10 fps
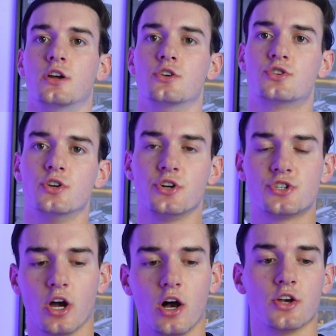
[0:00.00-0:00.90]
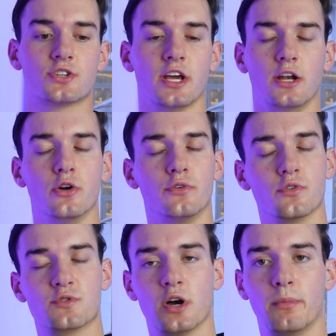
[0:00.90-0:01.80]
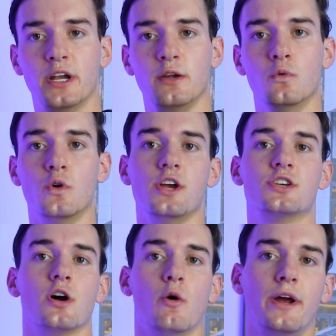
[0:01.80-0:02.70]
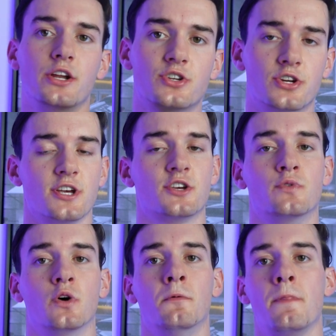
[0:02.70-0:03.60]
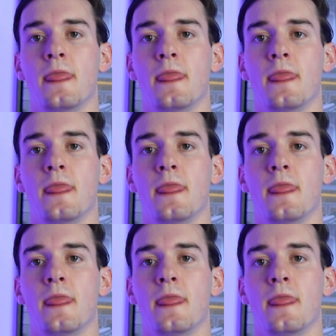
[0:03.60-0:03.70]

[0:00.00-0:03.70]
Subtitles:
search, ask and learn from somebody who is already successful,